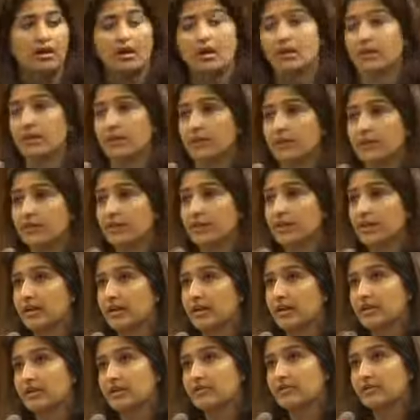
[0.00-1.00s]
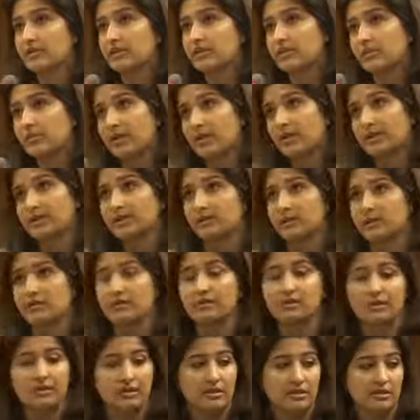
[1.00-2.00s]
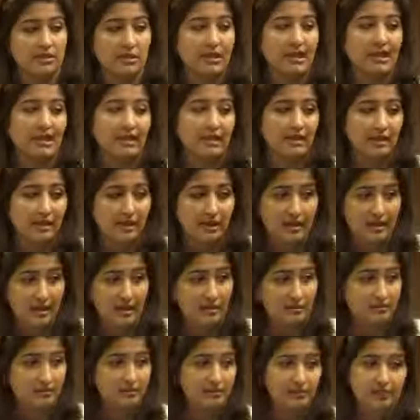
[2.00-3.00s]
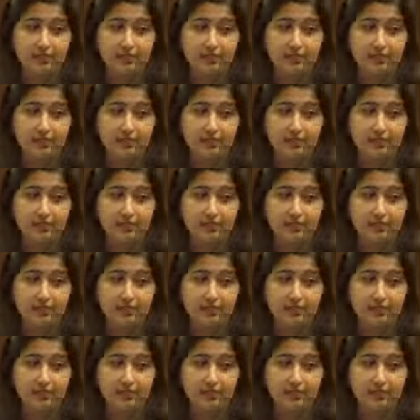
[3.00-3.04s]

Another kind of displacement is qalqilya.